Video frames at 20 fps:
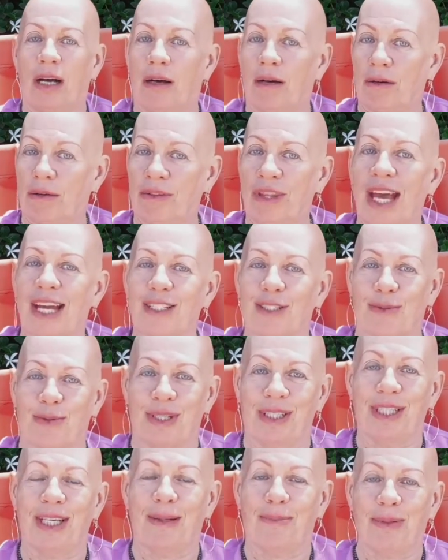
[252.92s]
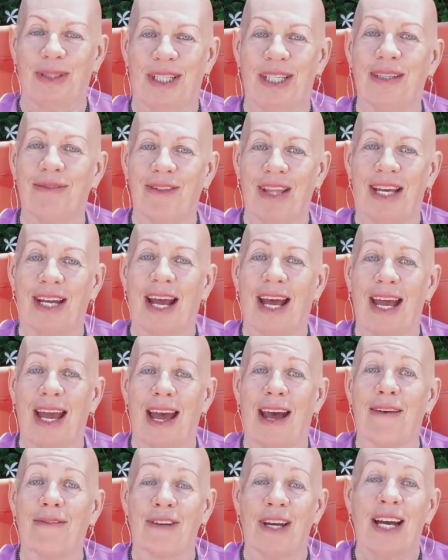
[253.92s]
Oh, that's really a belief that I
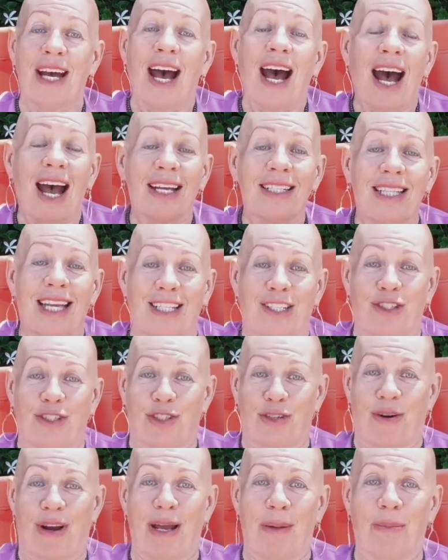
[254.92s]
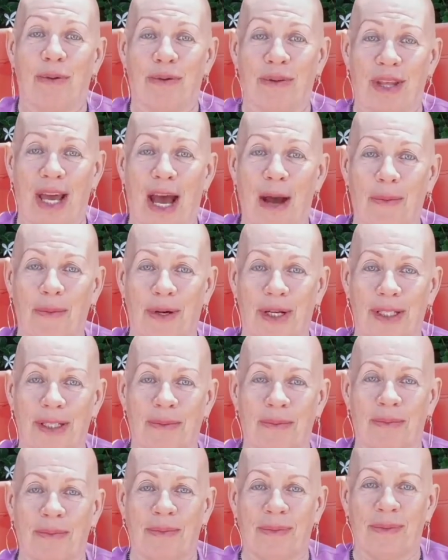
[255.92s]
have. I'd like to scramble that one.
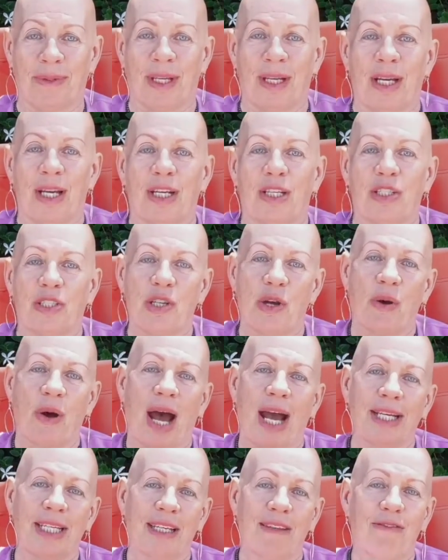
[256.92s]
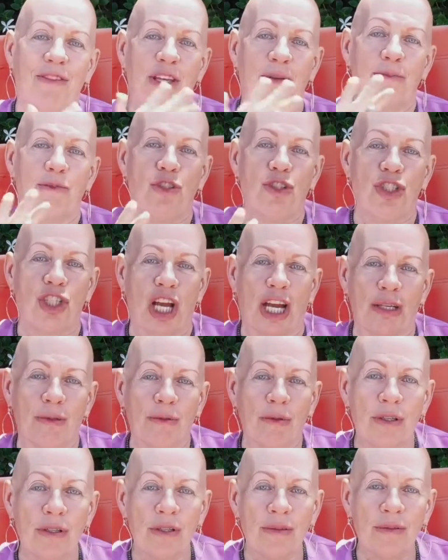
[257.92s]
So I give them
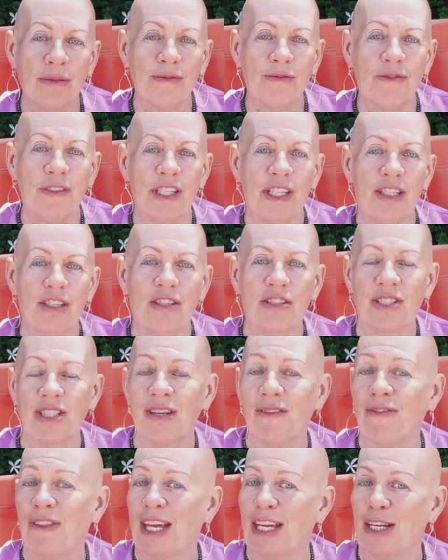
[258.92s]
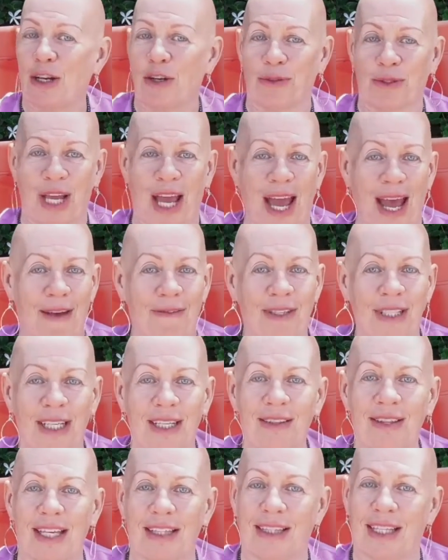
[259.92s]
general fears if they don't have
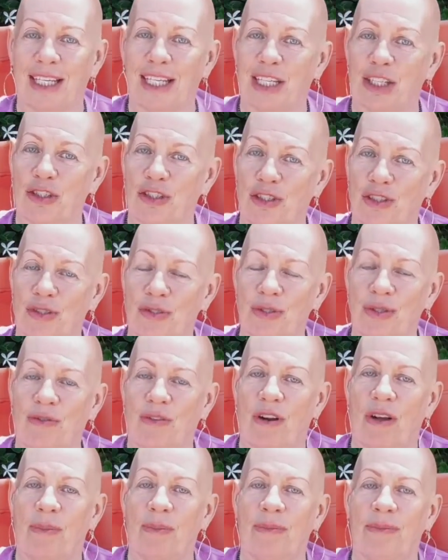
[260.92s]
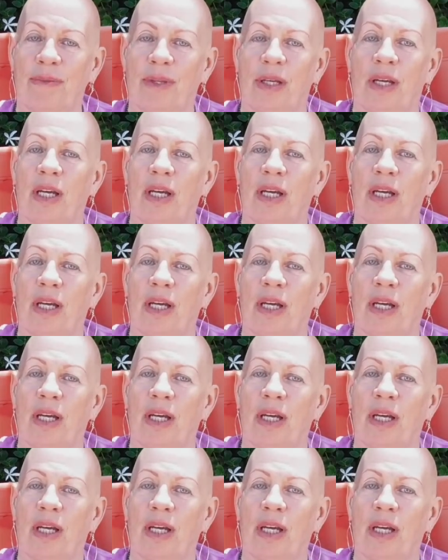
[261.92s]
any that they can choose from.